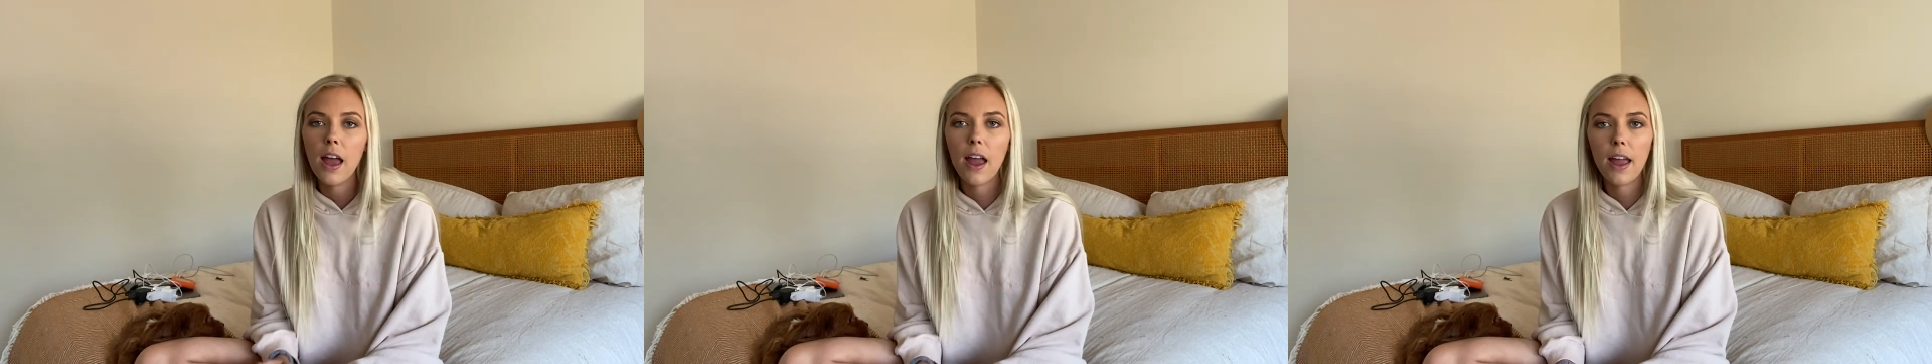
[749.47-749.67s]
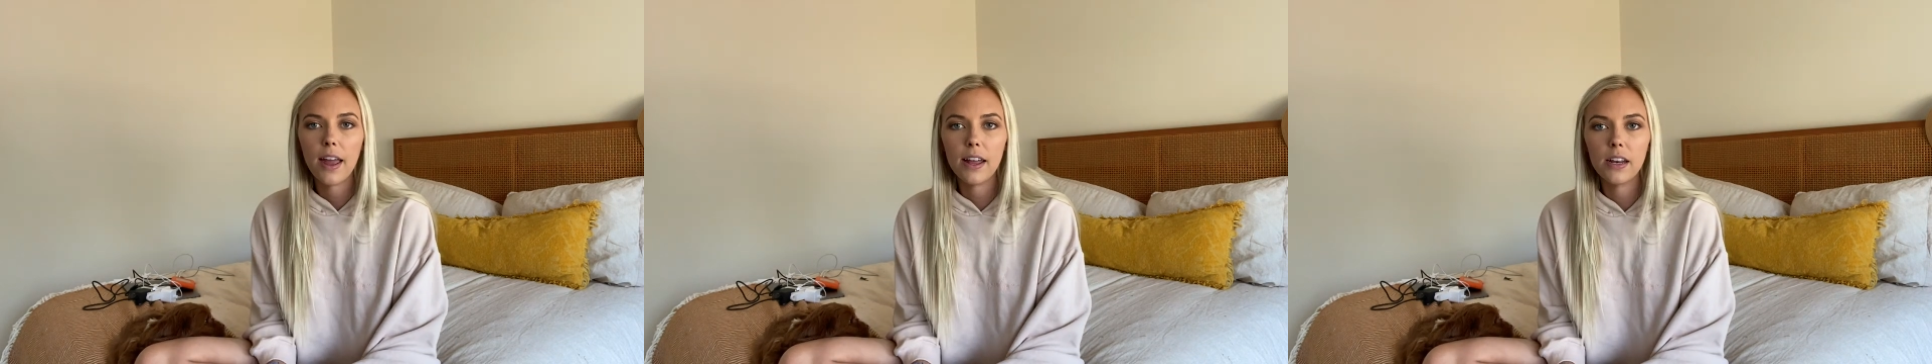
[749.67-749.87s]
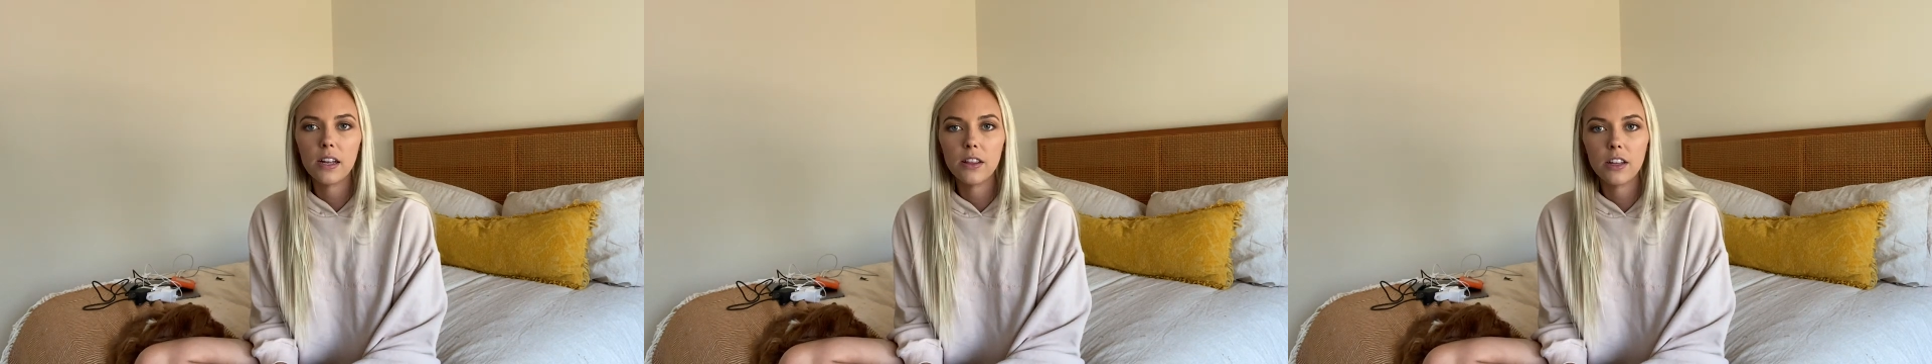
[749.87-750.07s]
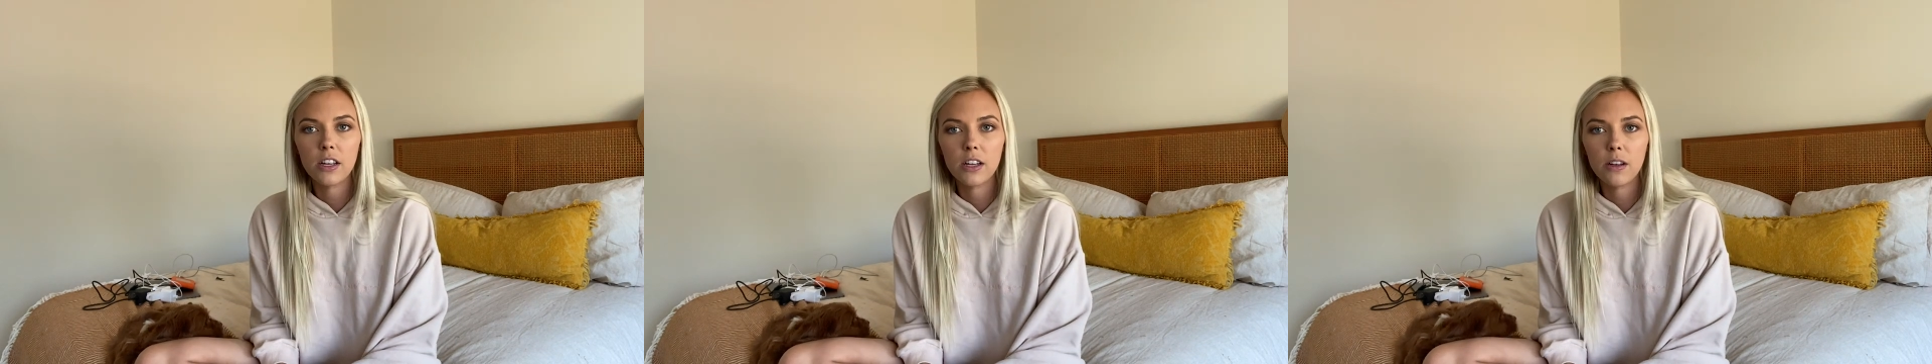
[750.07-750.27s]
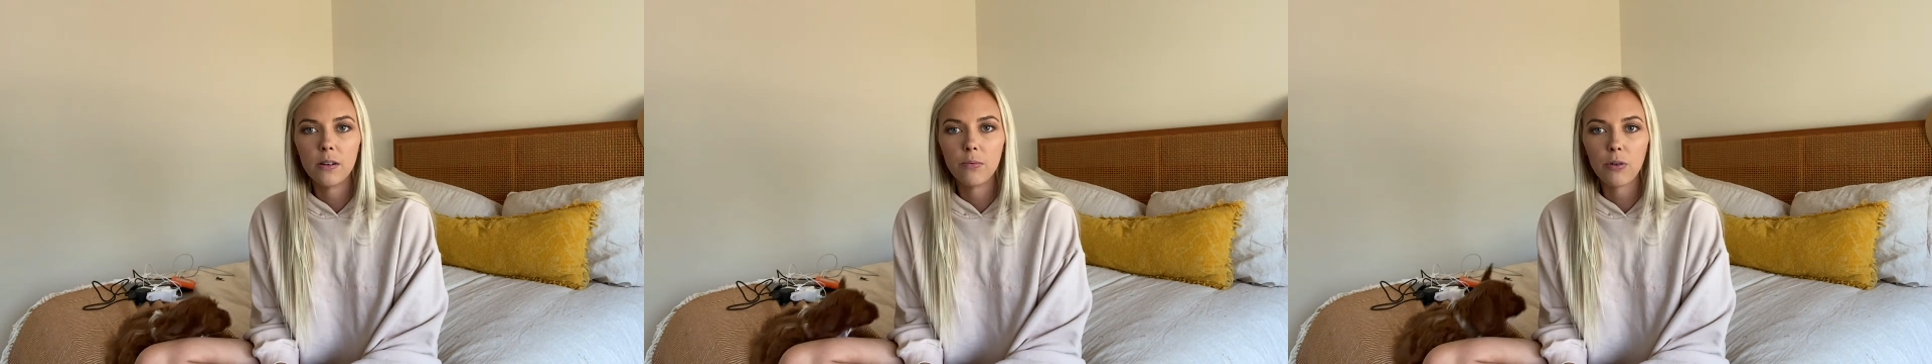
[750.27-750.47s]
and
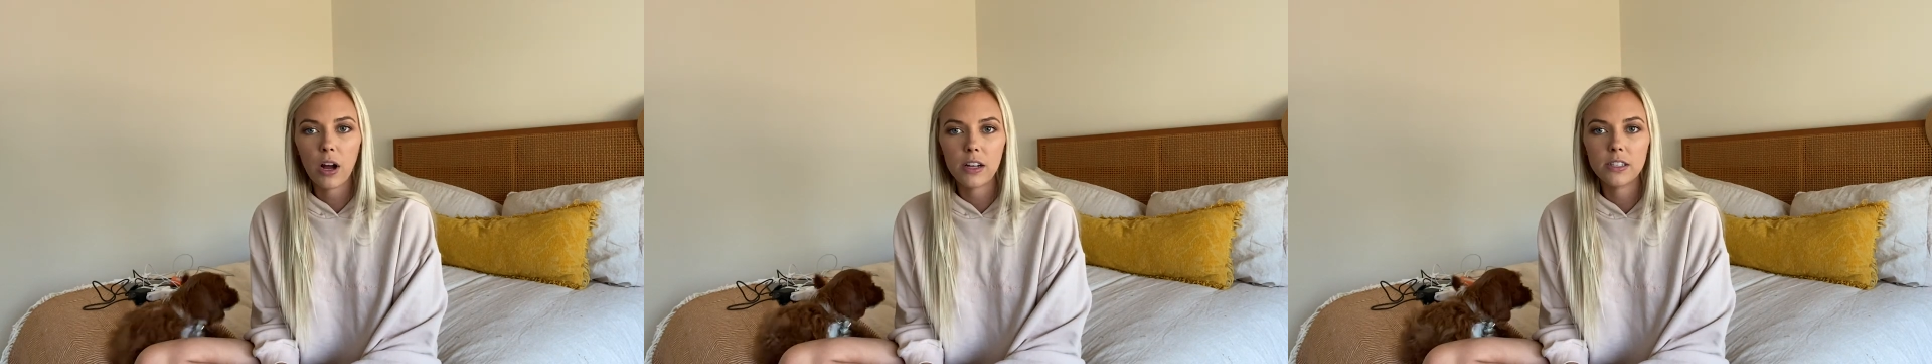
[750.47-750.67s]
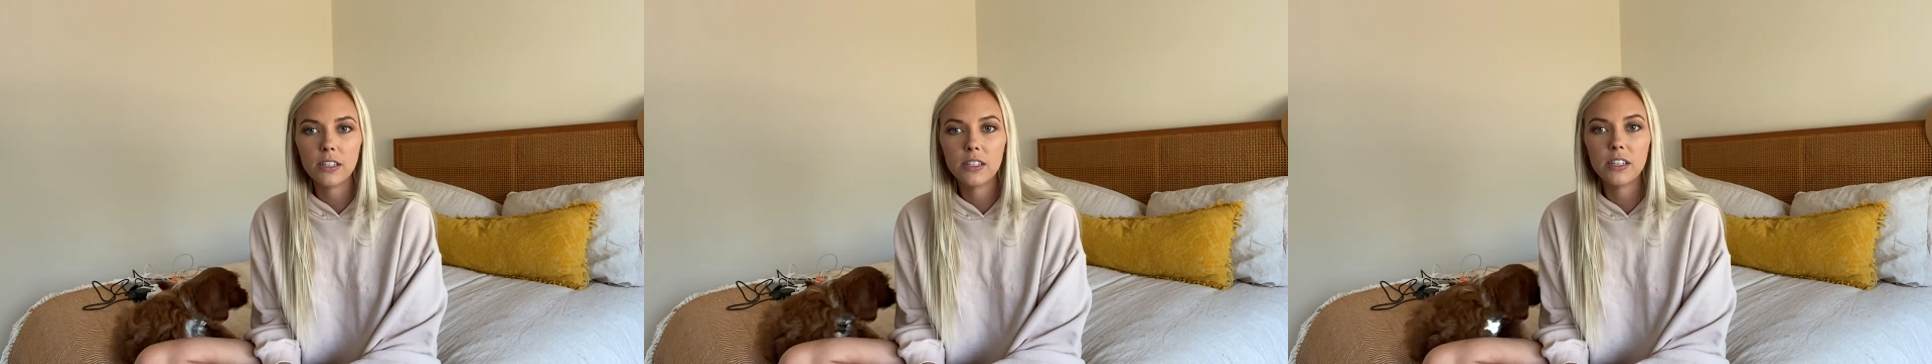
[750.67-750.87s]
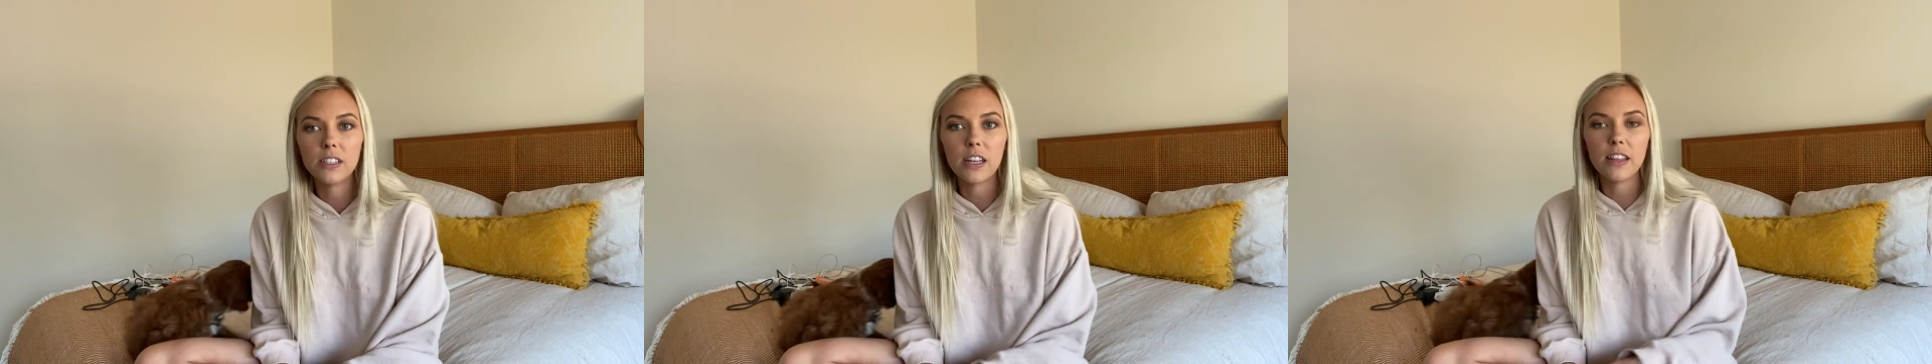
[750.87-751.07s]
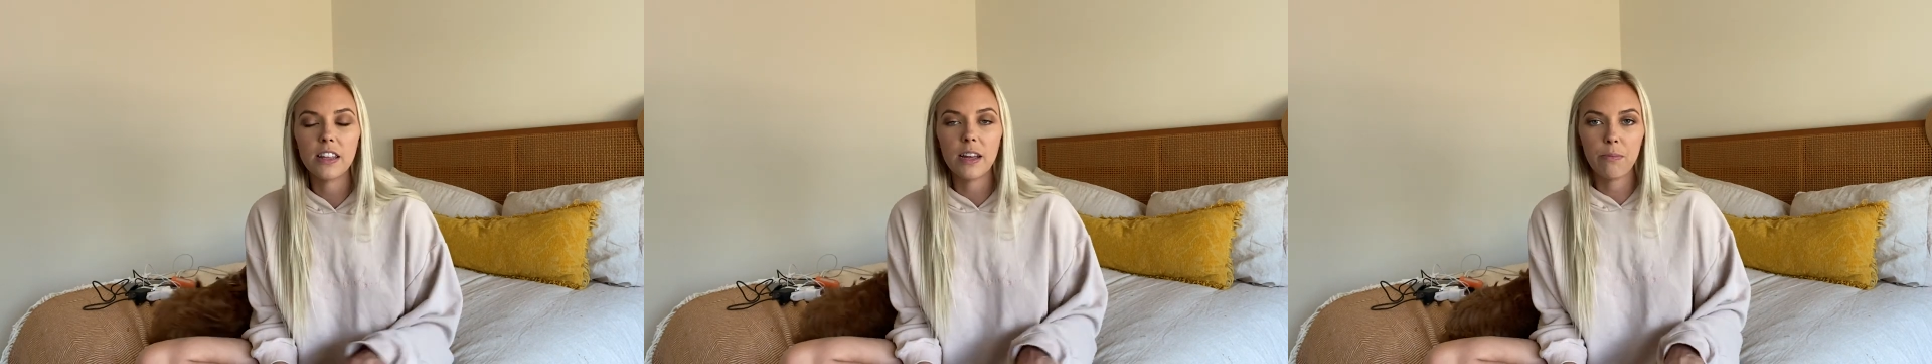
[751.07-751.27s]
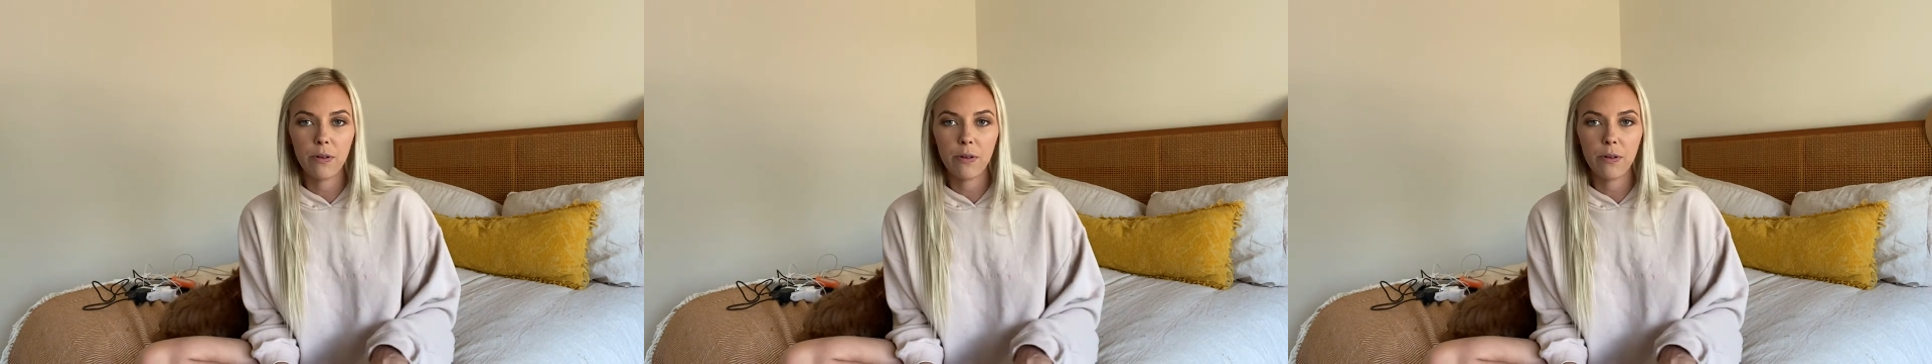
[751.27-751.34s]
the processes that they